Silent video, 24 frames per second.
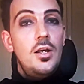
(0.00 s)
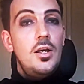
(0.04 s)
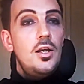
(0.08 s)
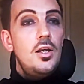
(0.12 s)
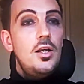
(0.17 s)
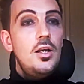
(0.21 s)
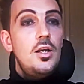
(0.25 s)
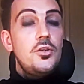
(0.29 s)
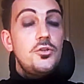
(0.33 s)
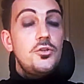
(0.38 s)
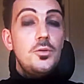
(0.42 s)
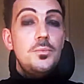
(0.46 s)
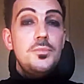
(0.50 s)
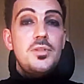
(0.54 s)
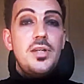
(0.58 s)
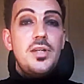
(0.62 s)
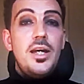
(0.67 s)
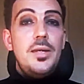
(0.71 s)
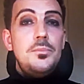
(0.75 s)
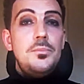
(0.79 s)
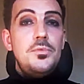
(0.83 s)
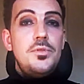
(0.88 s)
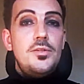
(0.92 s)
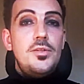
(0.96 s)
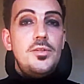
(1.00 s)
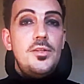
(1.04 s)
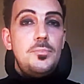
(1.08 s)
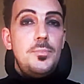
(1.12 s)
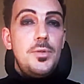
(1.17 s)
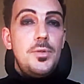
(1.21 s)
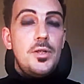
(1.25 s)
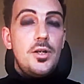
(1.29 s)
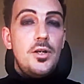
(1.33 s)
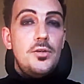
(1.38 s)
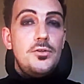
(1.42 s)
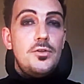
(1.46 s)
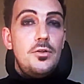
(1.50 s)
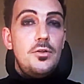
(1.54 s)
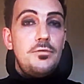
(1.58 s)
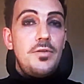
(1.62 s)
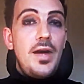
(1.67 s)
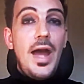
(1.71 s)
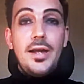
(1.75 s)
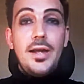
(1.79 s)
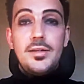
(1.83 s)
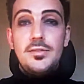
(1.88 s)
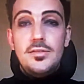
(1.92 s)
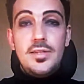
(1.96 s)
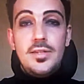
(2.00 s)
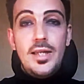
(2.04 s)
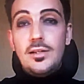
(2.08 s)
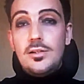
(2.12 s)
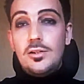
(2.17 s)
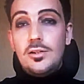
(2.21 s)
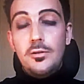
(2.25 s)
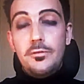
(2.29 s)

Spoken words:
Sometimes this is because of accidental